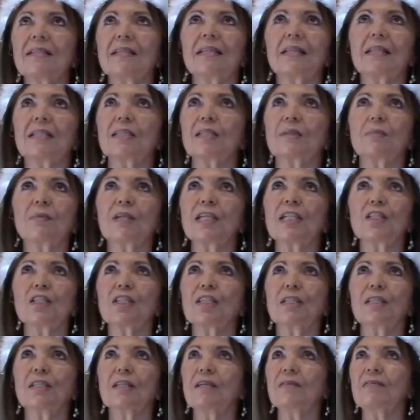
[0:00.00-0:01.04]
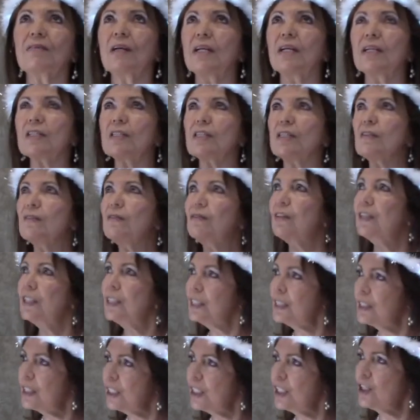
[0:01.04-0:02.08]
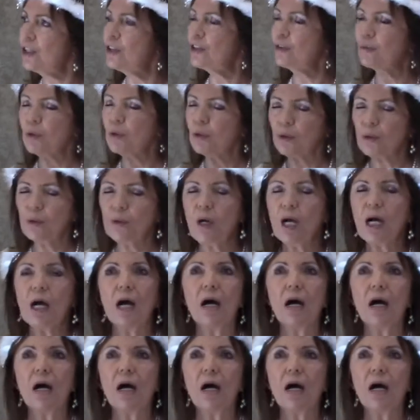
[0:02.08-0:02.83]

expression of our divinity through